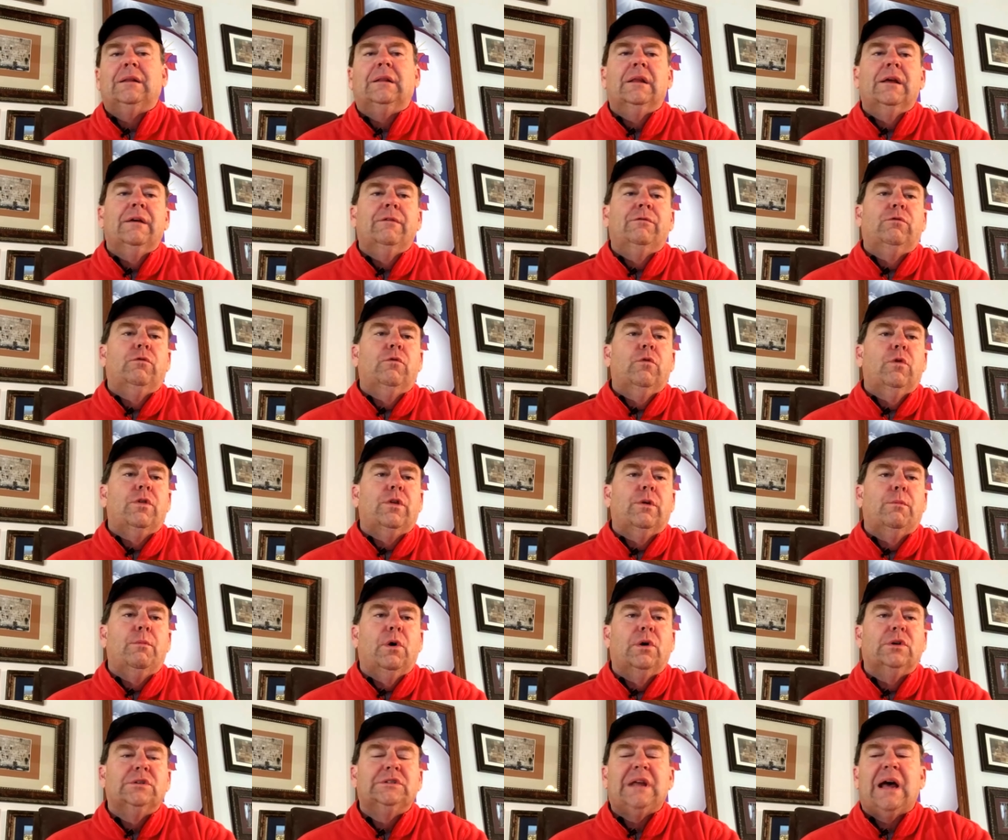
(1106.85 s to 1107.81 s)
live with the
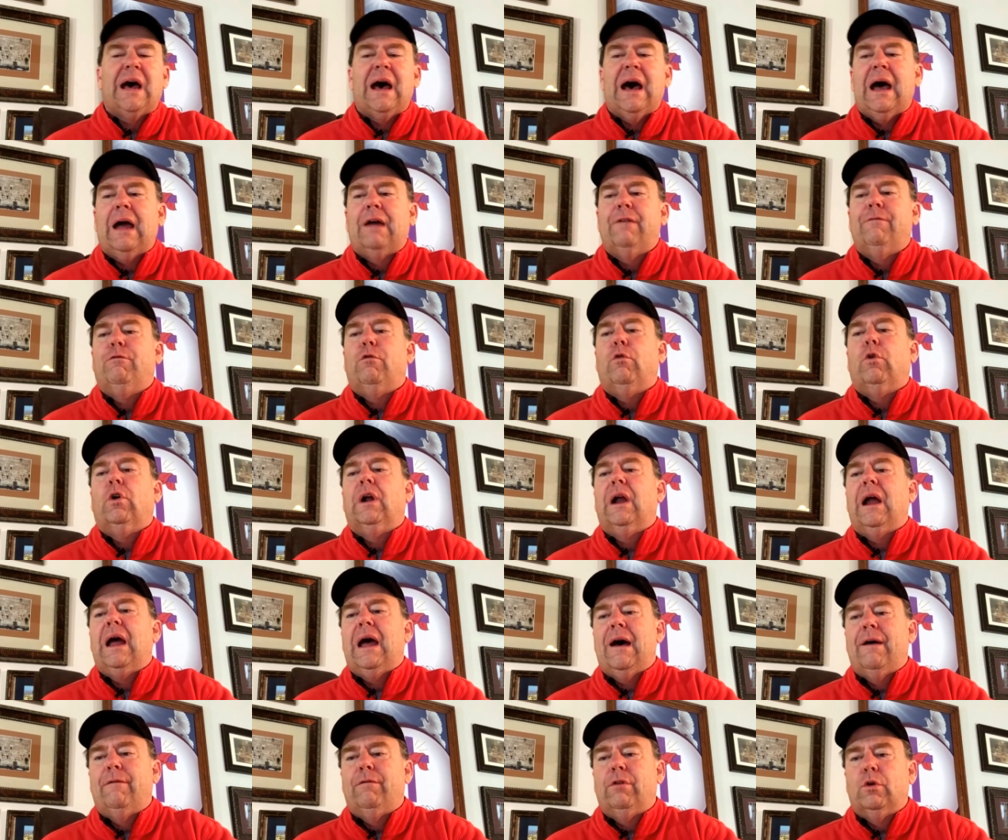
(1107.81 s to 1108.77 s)
Most High
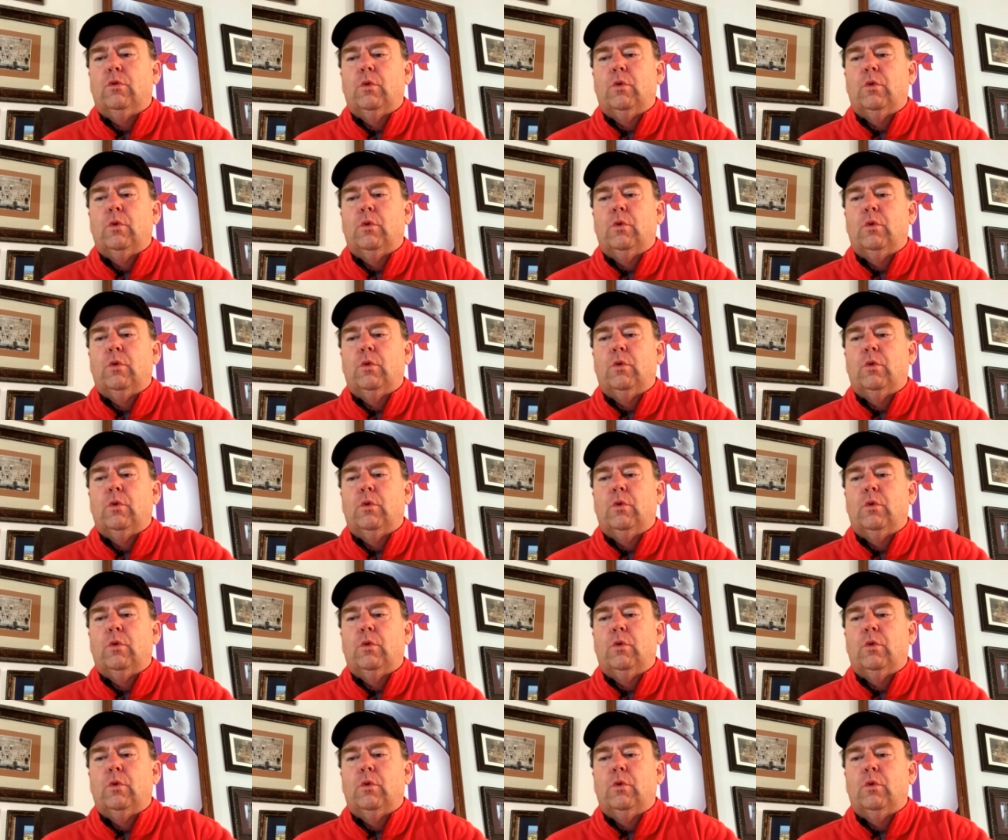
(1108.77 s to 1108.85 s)
forever.